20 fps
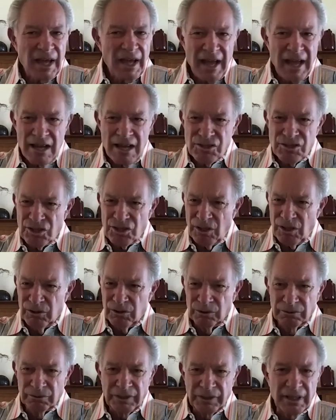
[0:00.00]
Cash
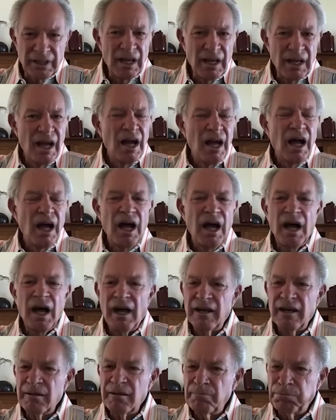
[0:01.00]
only.
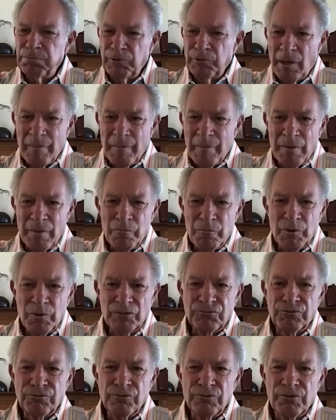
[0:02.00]
Unemployment went through the roof.
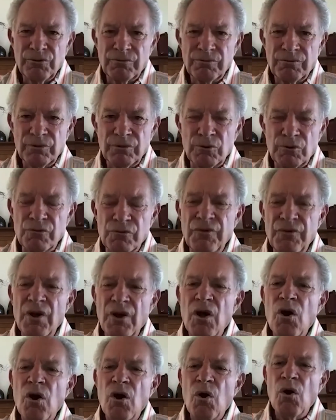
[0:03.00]

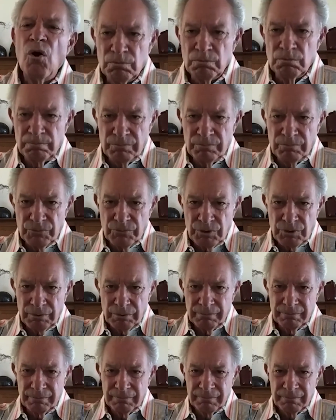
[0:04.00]
We boomed.
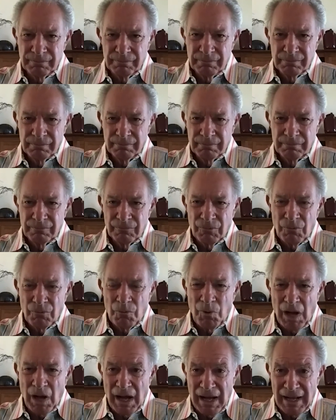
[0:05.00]

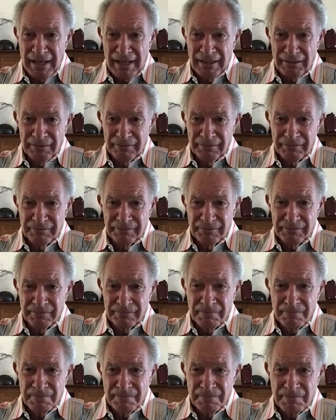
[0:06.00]
Why?
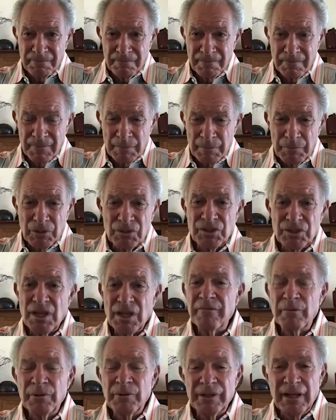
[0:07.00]

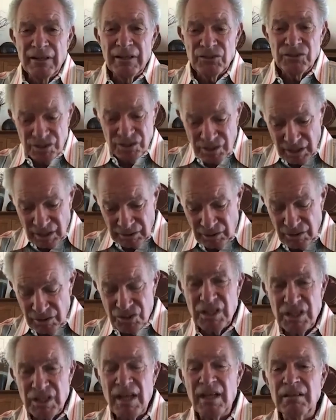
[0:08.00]
Because everyone else
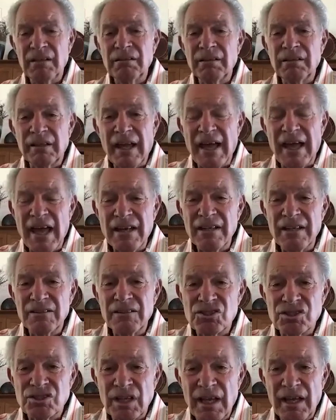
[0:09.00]
stuck their
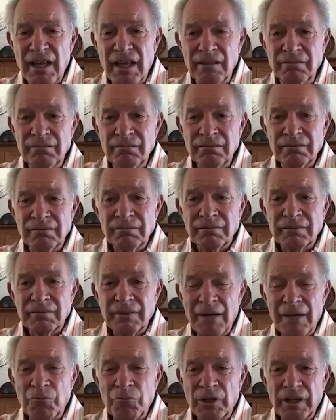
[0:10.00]
head in the sand
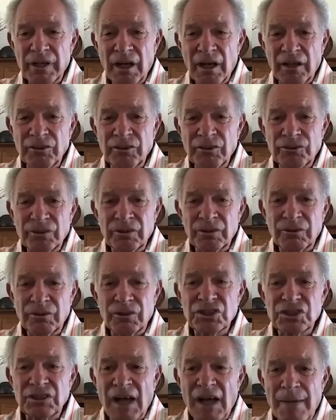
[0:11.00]
and went
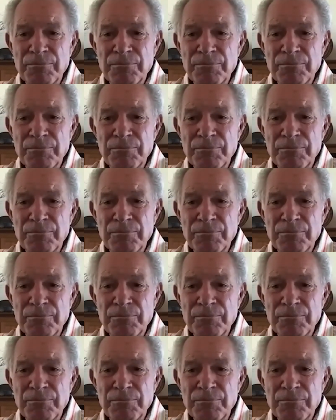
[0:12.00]
under or